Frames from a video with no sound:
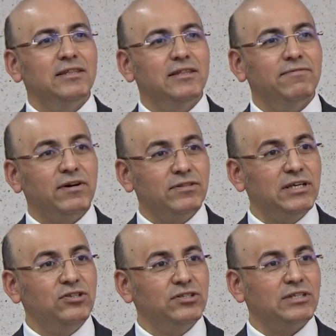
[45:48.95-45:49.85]
the
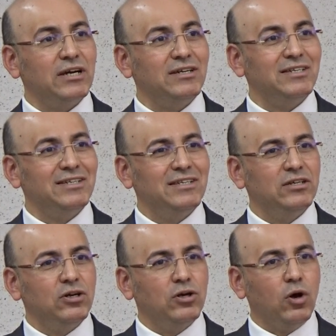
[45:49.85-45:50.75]
foundations are
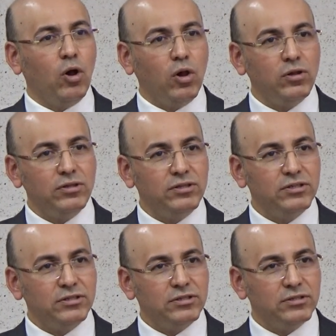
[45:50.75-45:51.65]
all
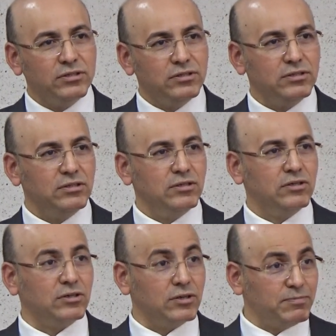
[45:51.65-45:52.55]

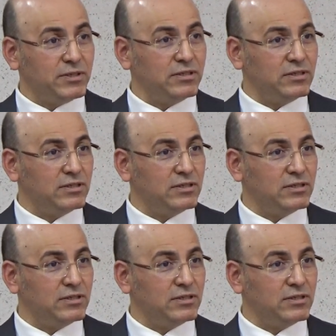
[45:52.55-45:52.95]
corrupted.